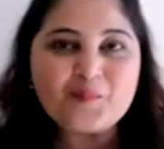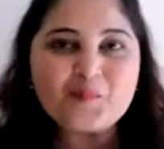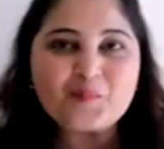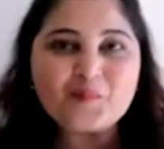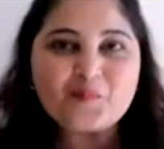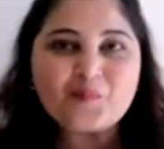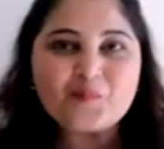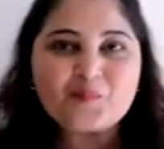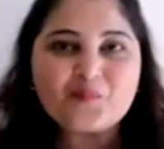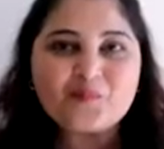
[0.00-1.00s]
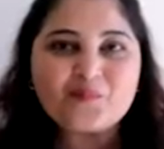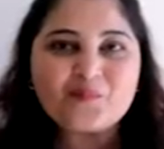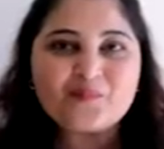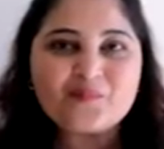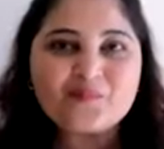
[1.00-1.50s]

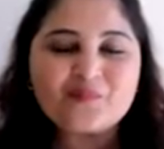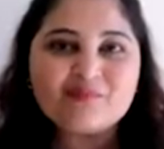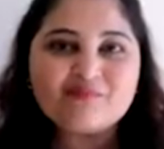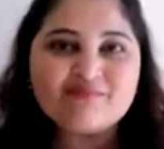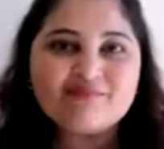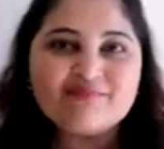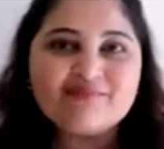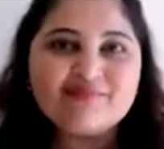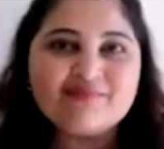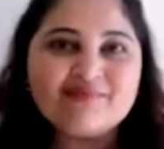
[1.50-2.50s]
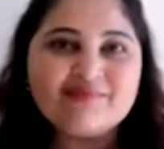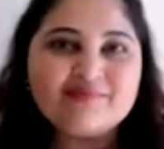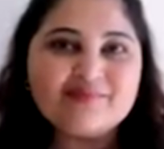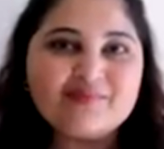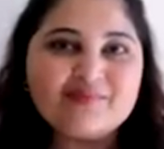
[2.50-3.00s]

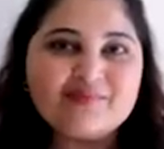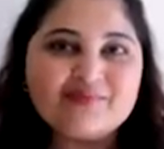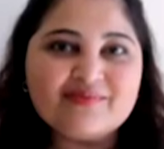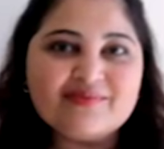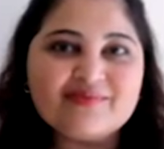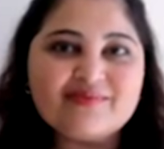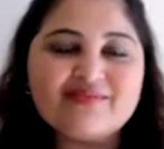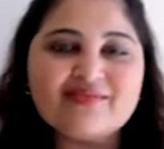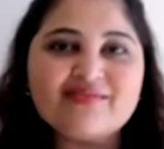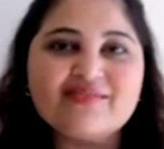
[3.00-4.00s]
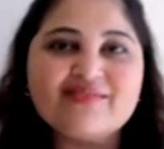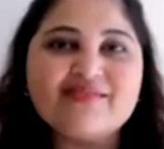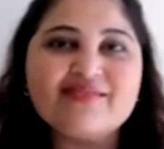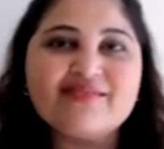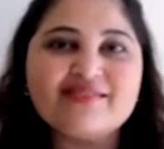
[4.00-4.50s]

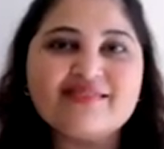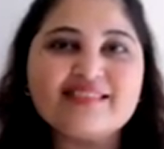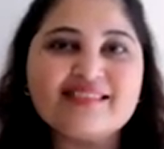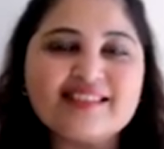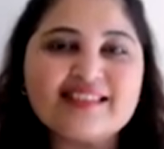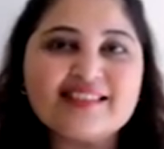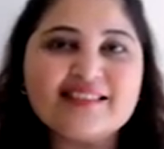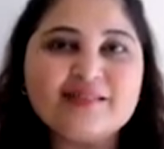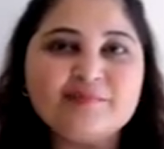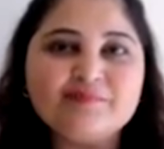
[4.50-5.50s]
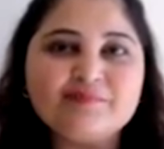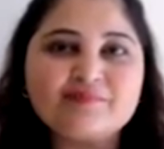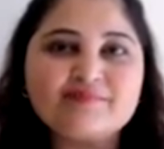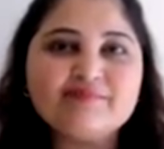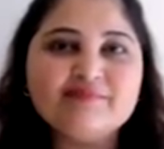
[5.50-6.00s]

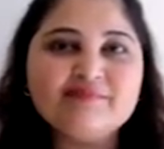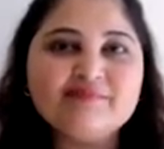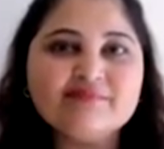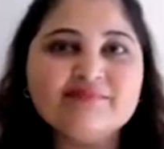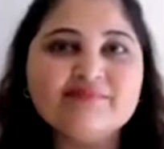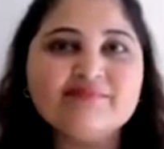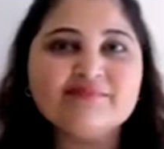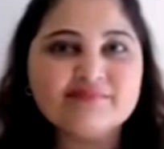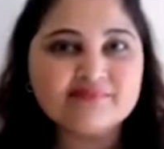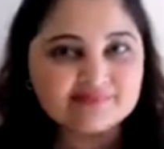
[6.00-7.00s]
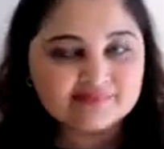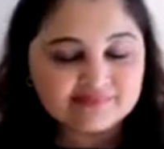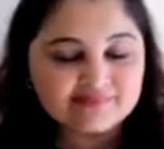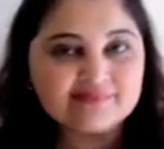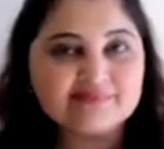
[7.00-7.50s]

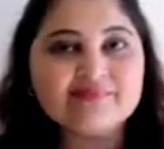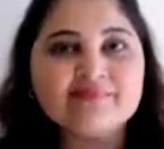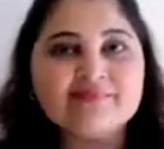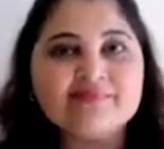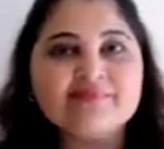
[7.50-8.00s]
[no speech]